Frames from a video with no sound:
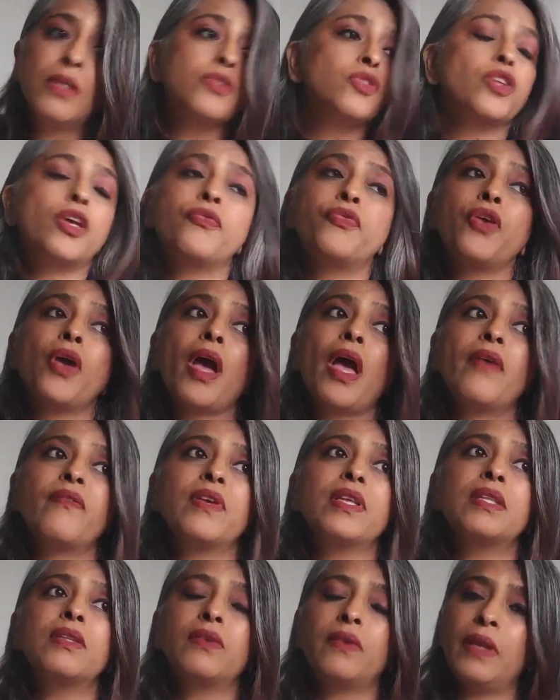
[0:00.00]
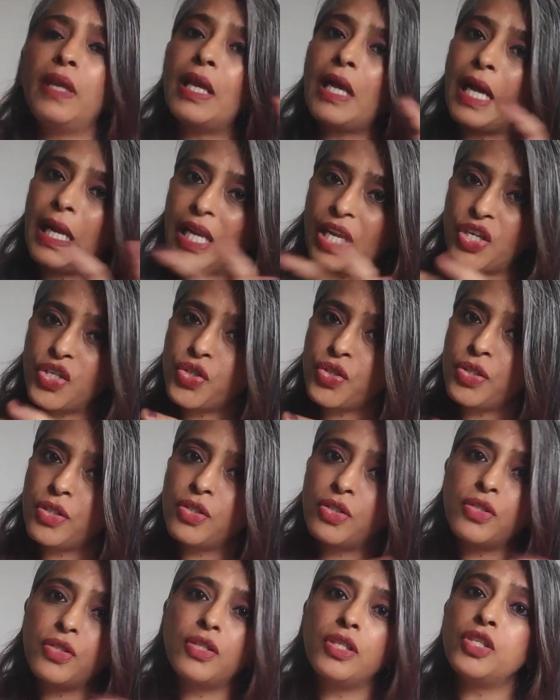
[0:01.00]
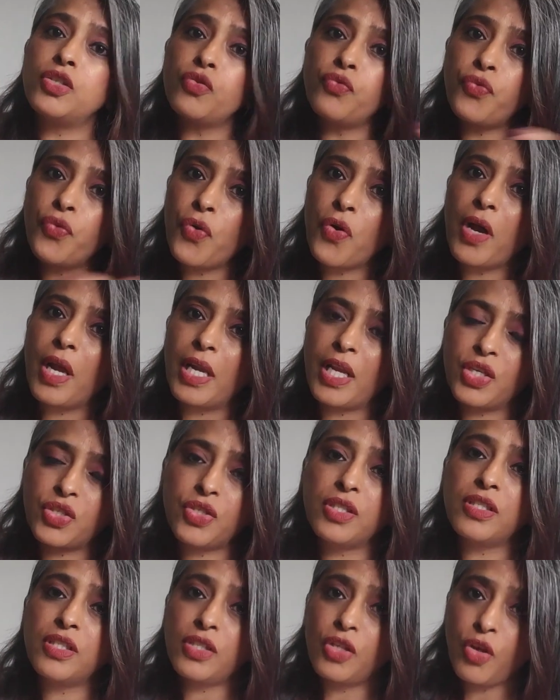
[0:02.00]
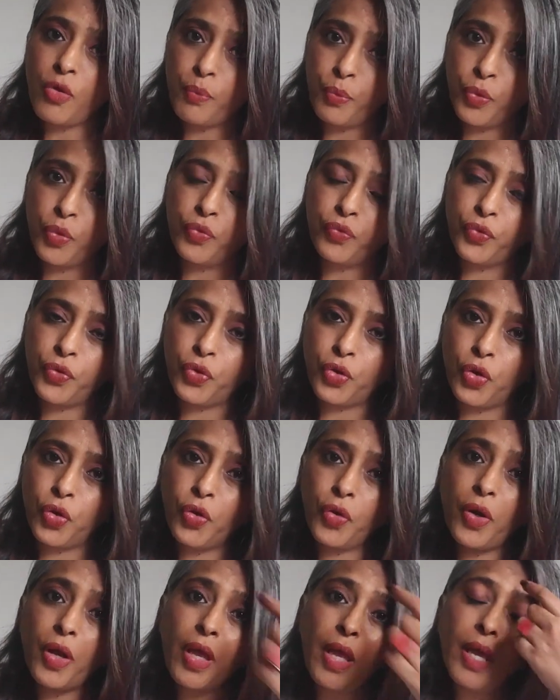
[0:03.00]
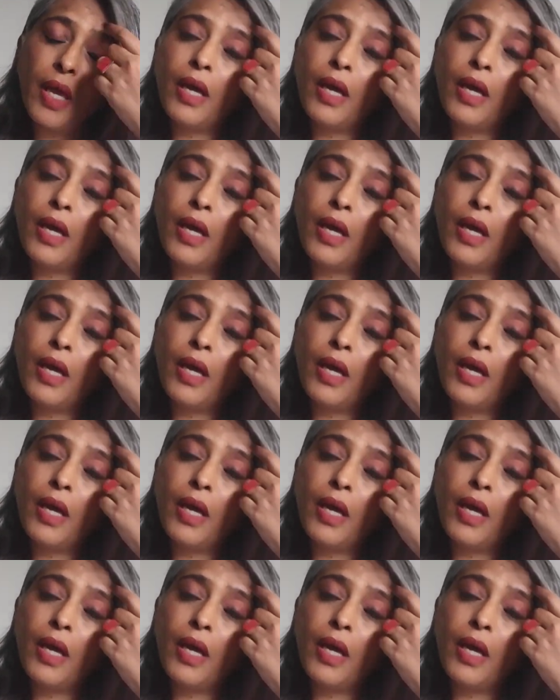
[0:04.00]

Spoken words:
So if you are having 3 collections, 3 to 4 collections in your portfolio,